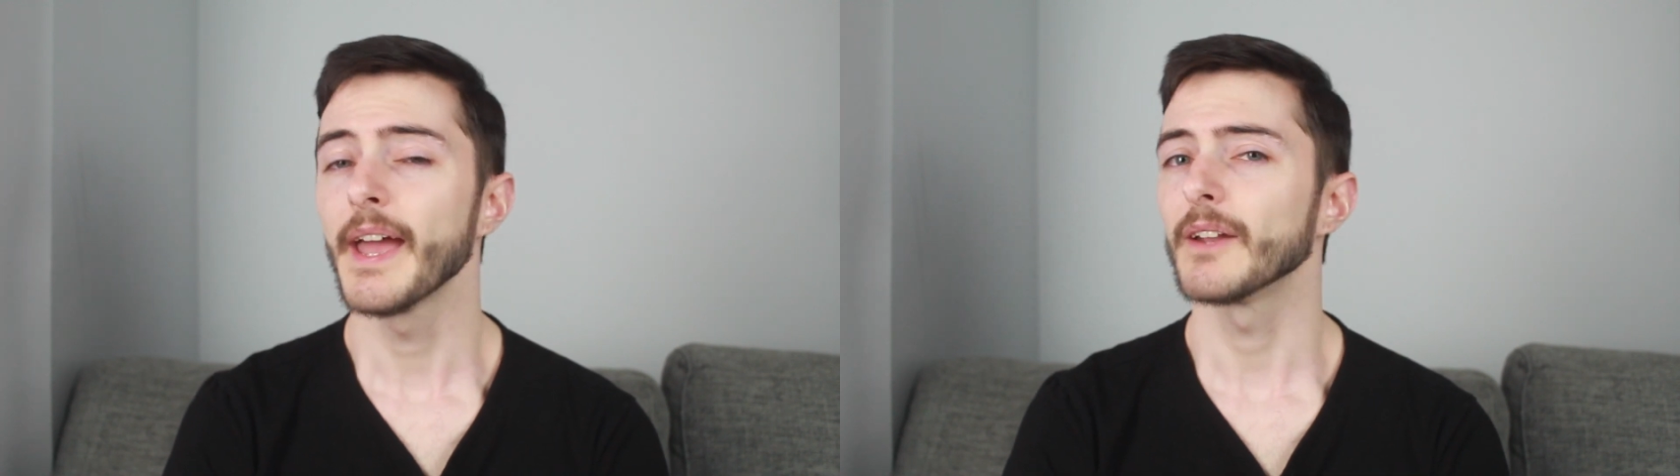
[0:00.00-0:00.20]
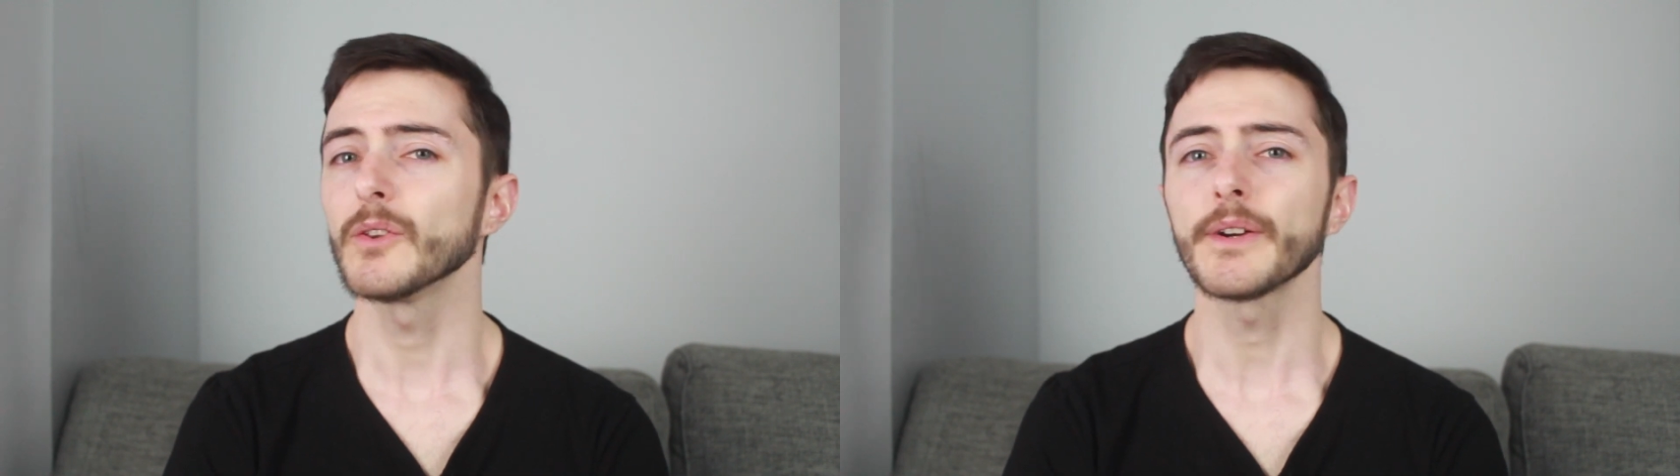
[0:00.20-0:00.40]

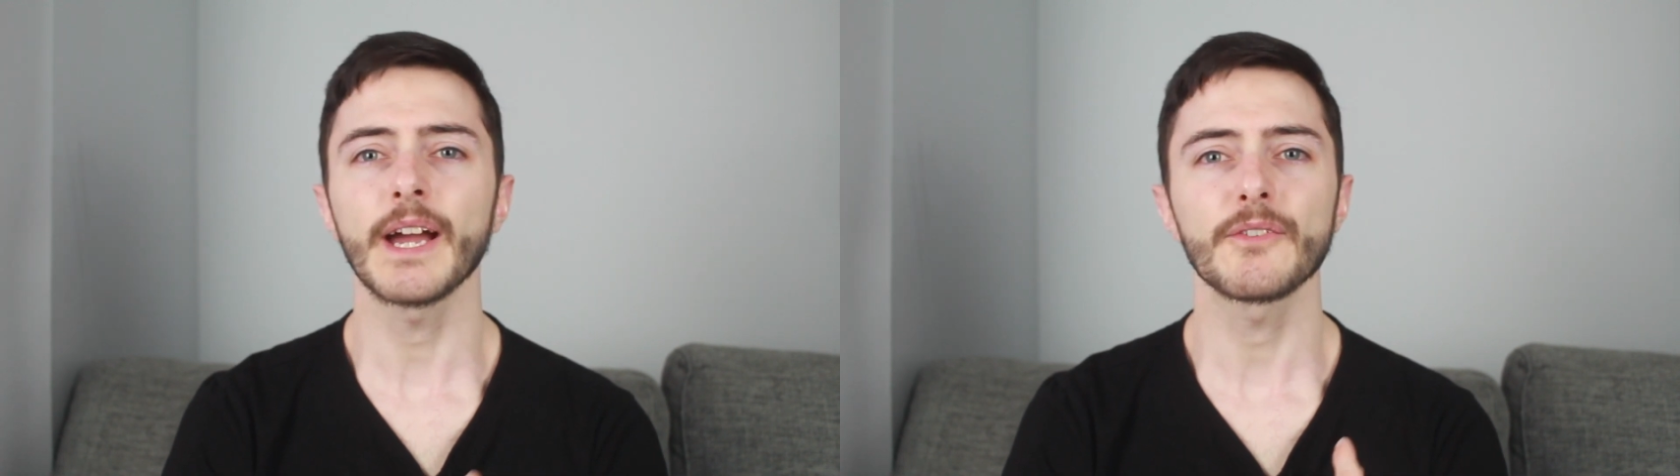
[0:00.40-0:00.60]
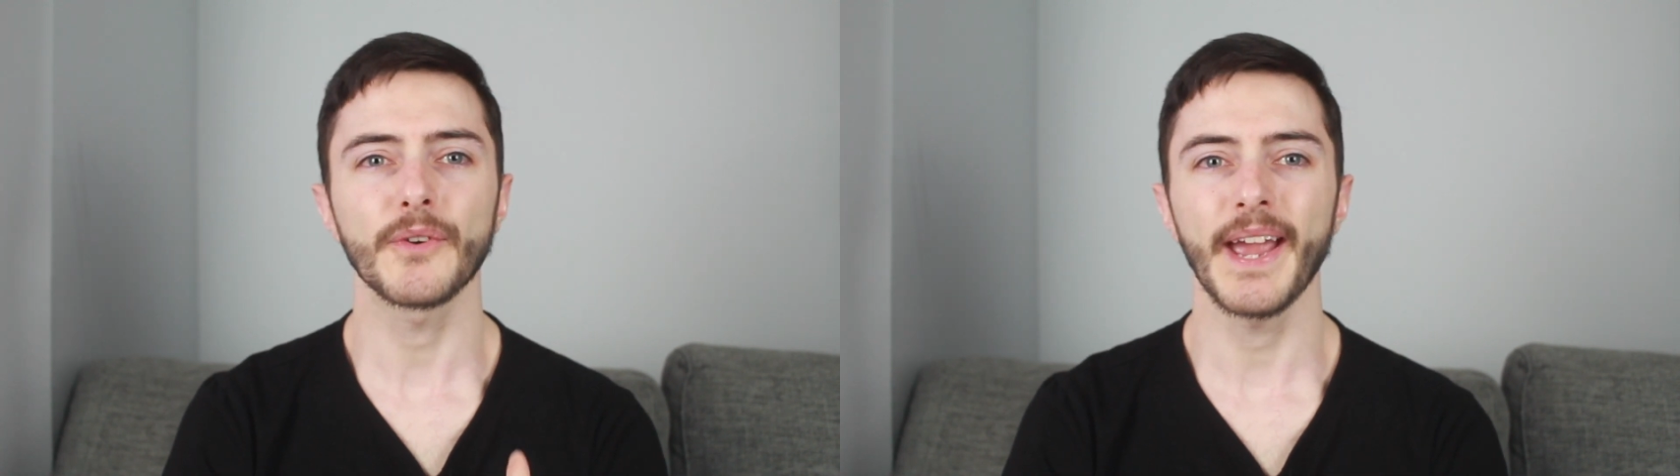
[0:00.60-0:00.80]
and look
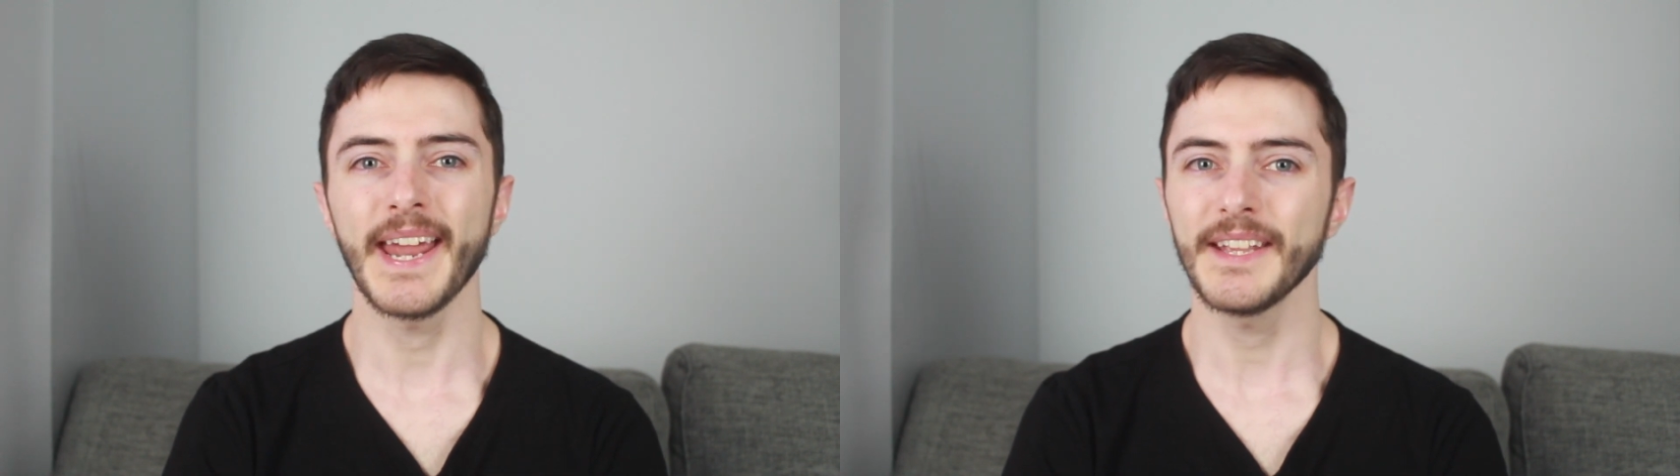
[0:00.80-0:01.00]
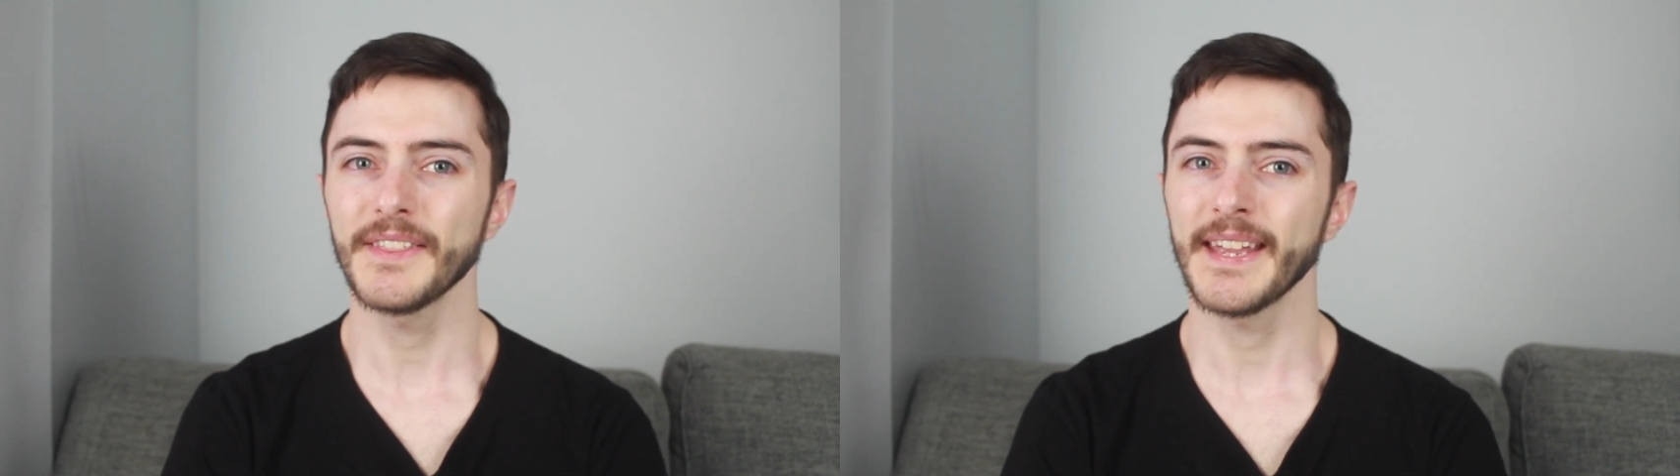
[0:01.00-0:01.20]
out for
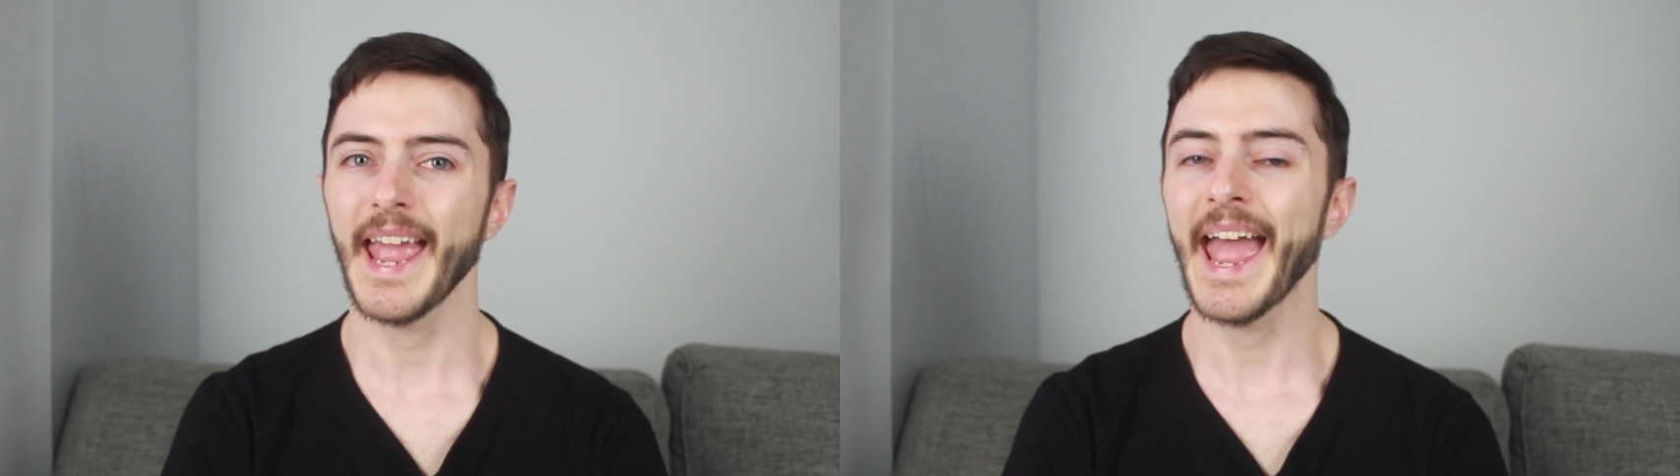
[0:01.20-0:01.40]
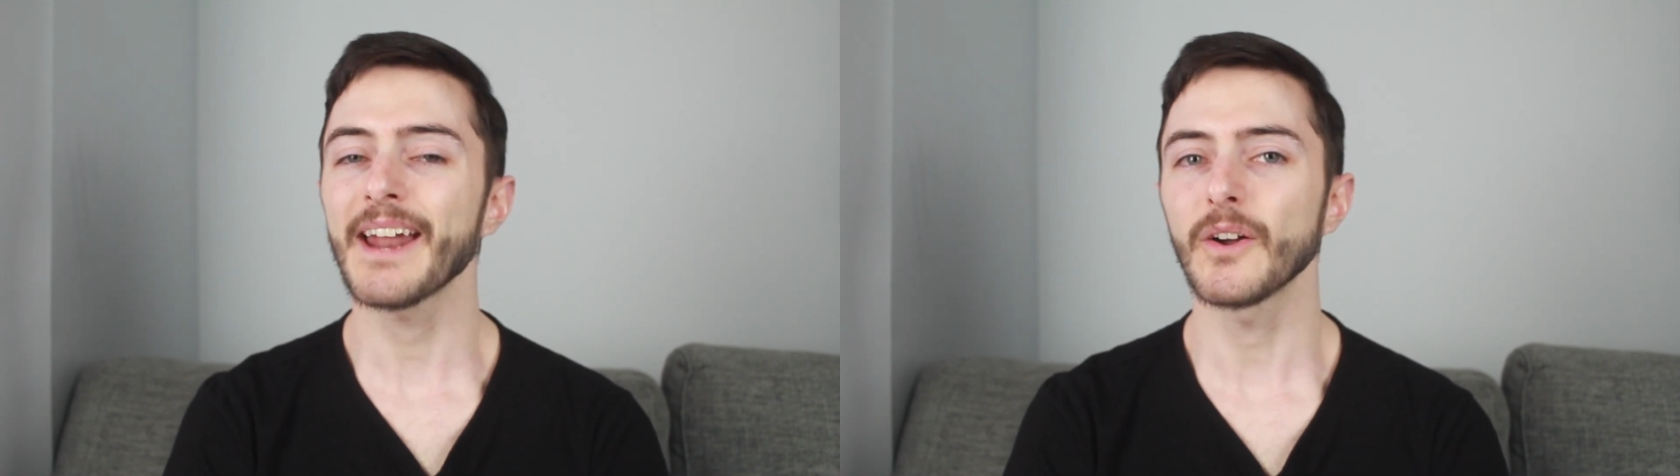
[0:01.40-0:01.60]

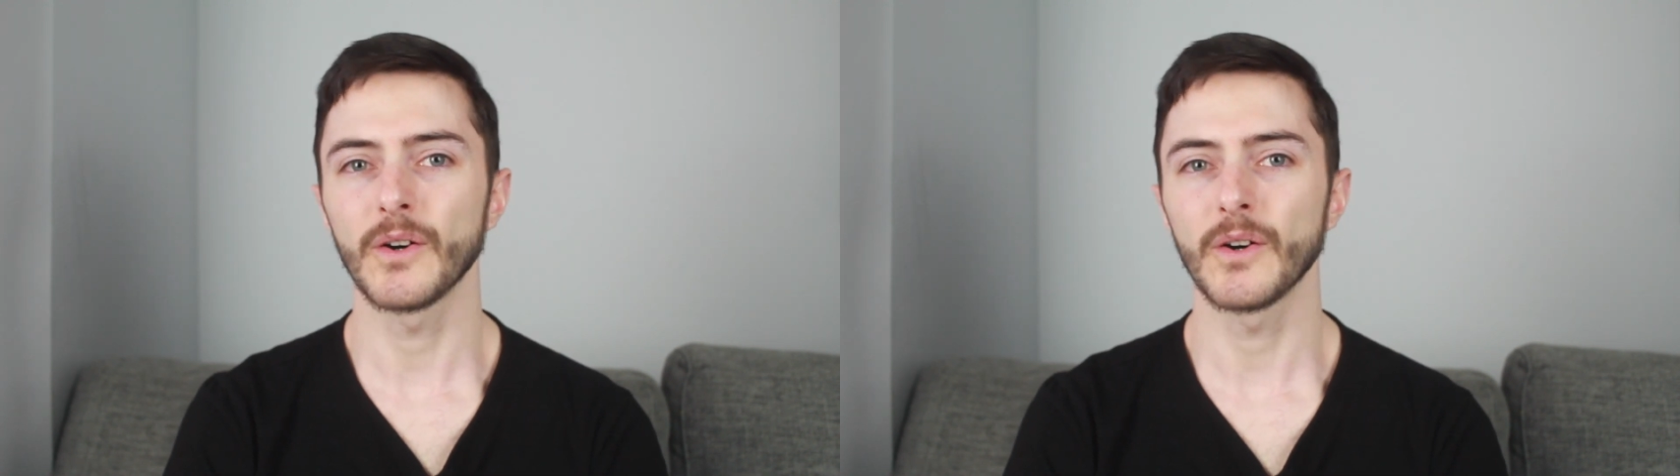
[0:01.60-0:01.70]
anything at